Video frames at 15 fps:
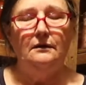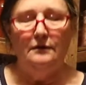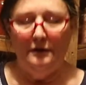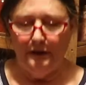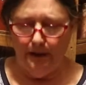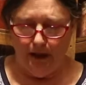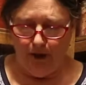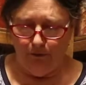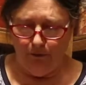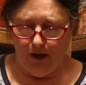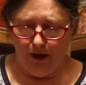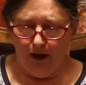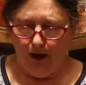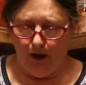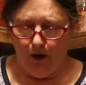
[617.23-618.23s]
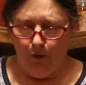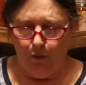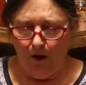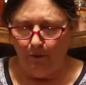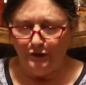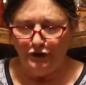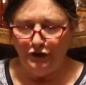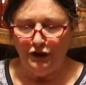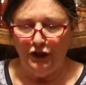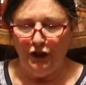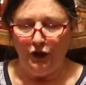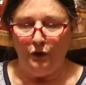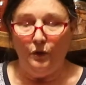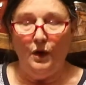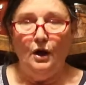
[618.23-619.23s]
You know, what would you
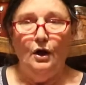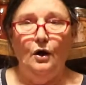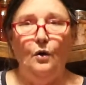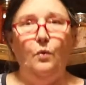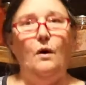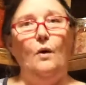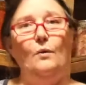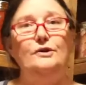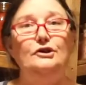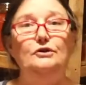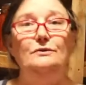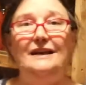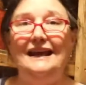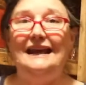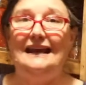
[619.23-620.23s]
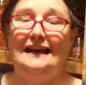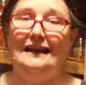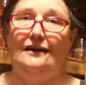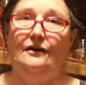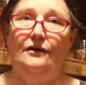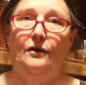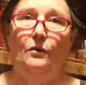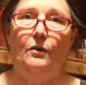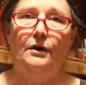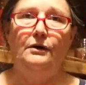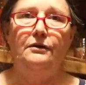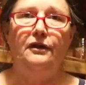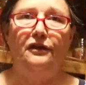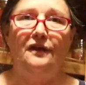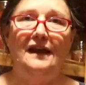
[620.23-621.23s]
do? What would you need? What
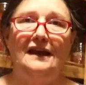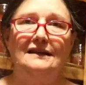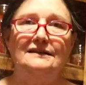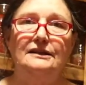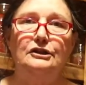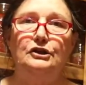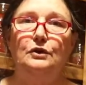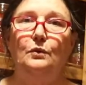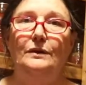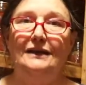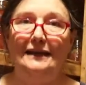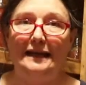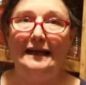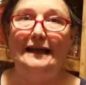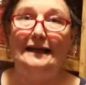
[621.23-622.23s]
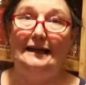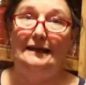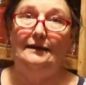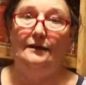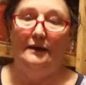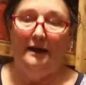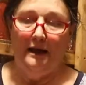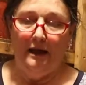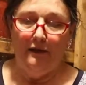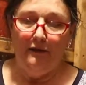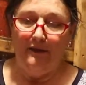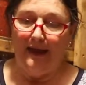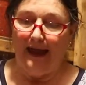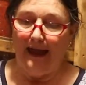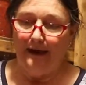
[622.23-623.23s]
are the things that you would need
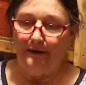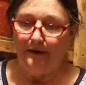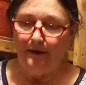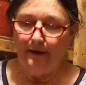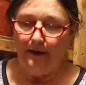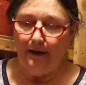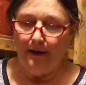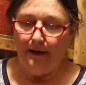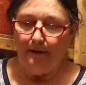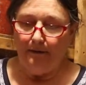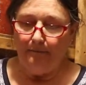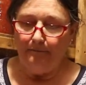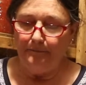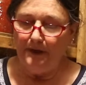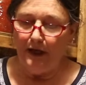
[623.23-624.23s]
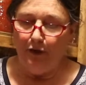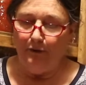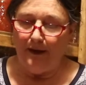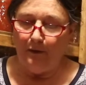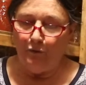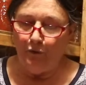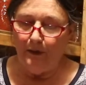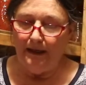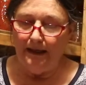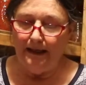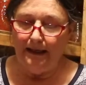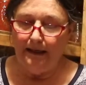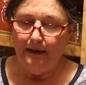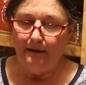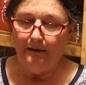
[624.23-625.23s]
that, you know, that
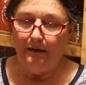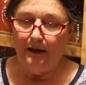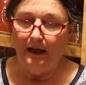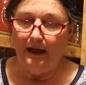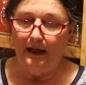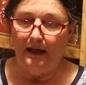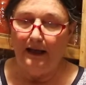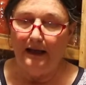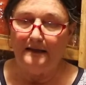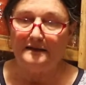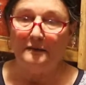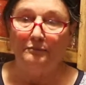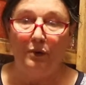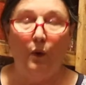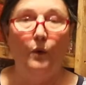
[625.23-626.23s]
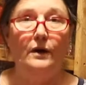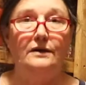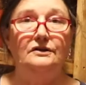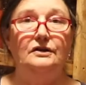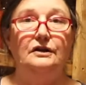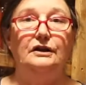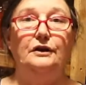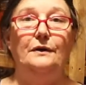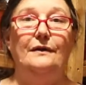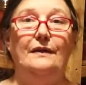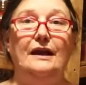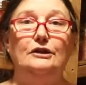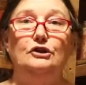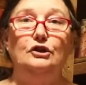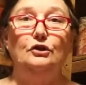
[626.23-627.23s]
really is important to you and
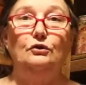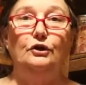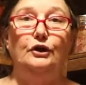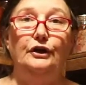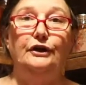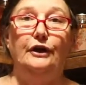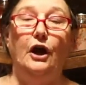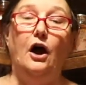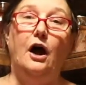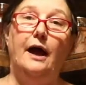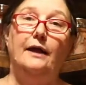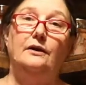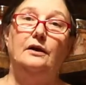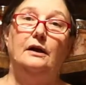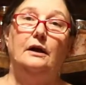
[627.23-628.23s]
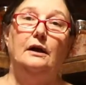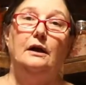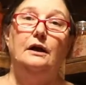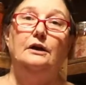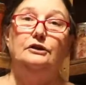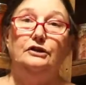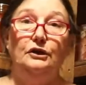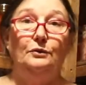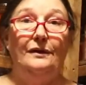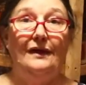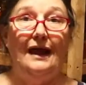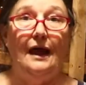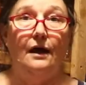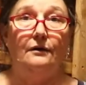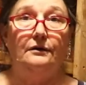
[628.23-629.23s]
that you could not do
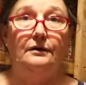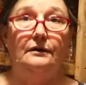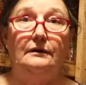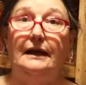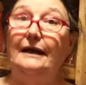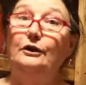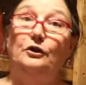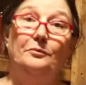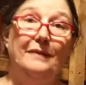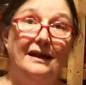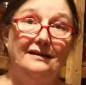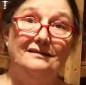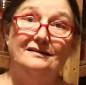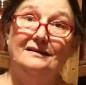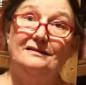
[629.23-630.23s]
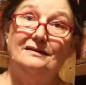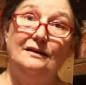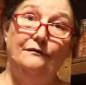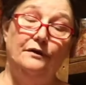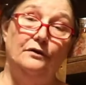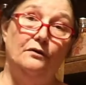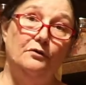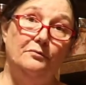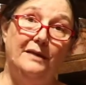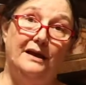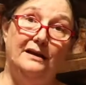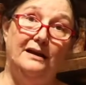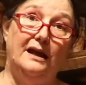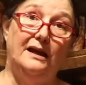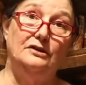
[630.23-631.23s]
without? Like your medicines if you're on
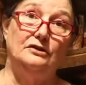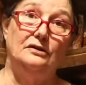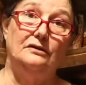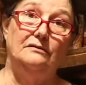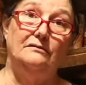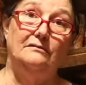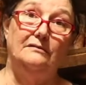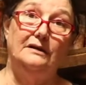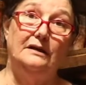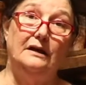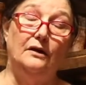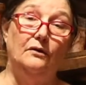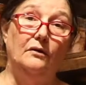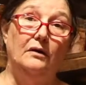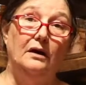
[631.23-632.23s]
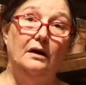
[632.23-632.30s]
medication, you know.